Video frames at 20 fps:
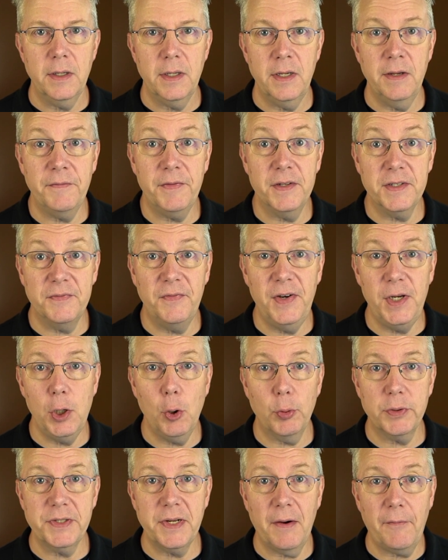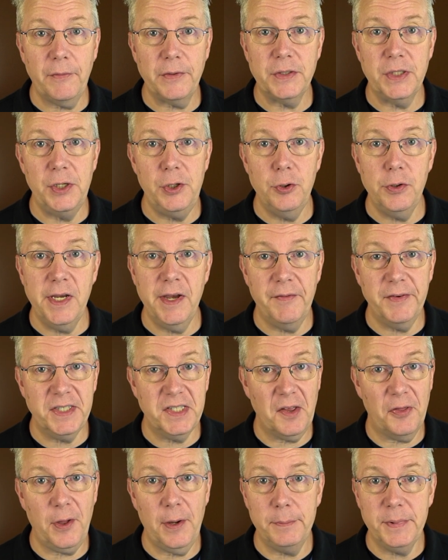If this video was helpful to you, give us
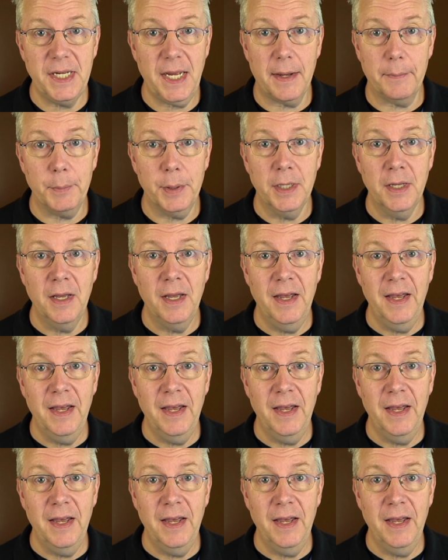a thumbs up.